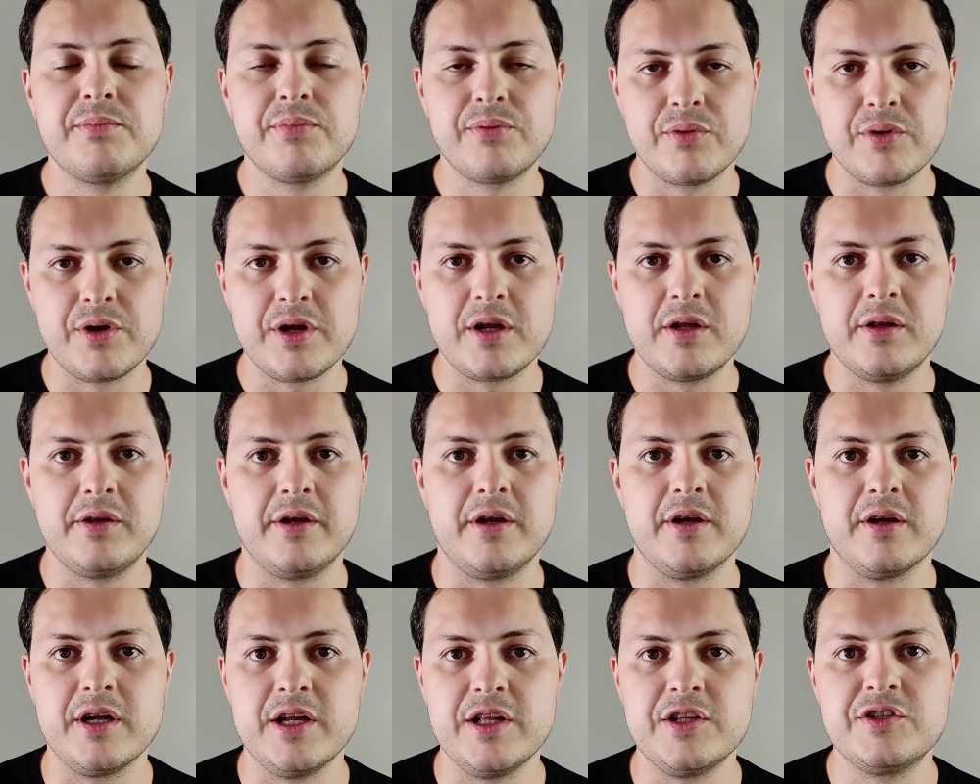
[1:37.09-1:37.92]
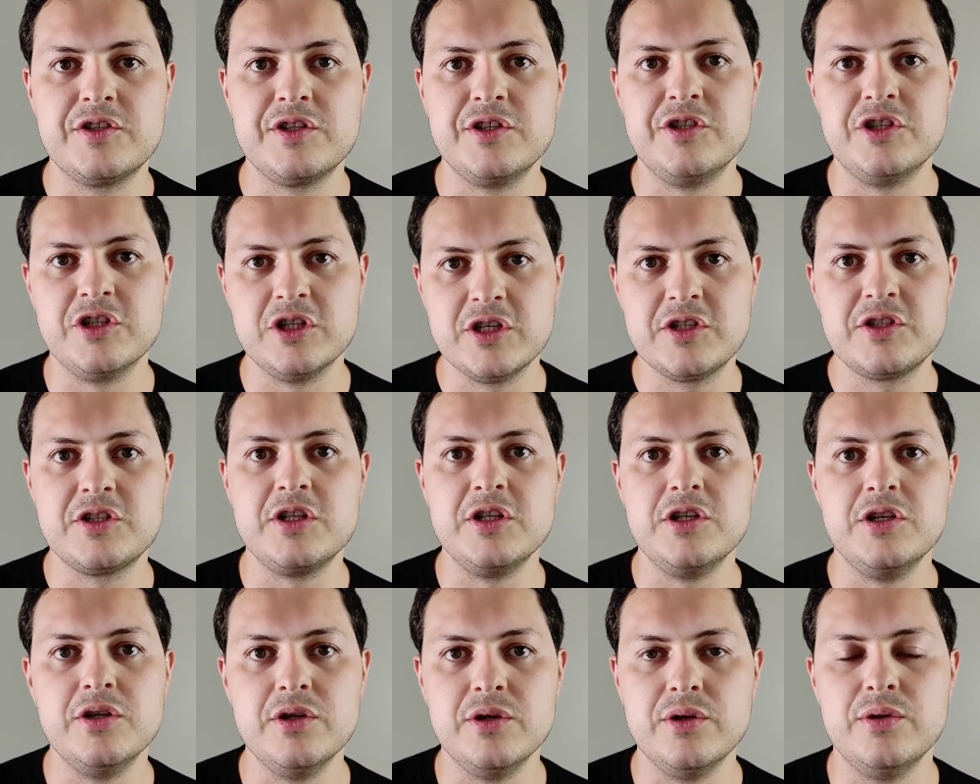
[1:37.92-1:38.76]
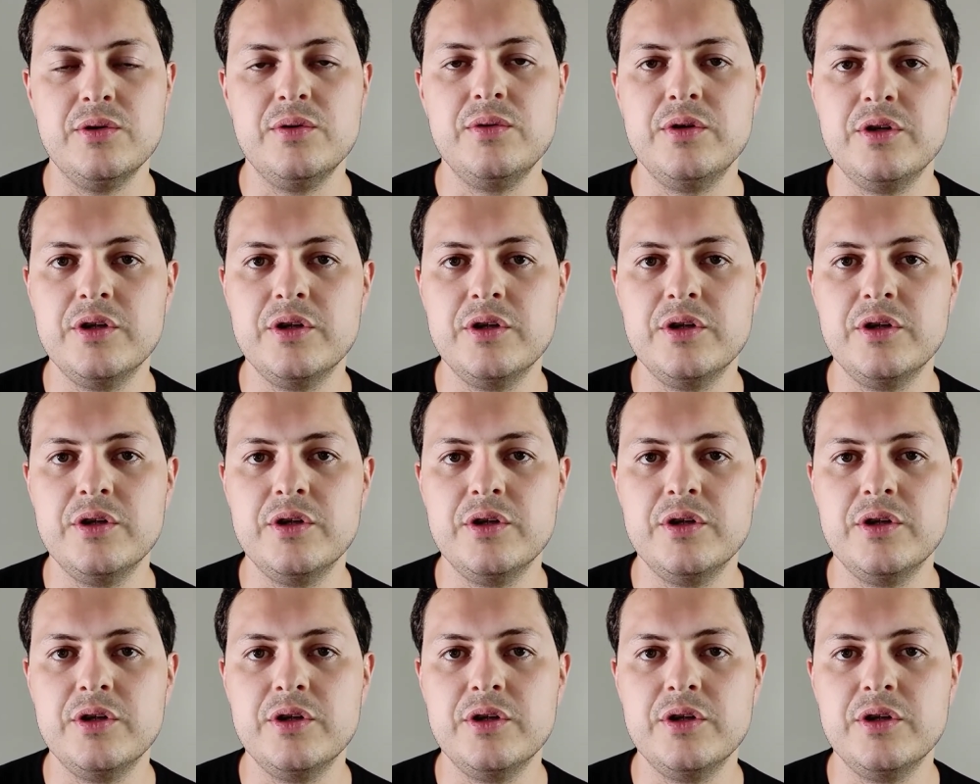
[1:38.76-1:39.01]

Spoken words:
pretty clear. It's just you.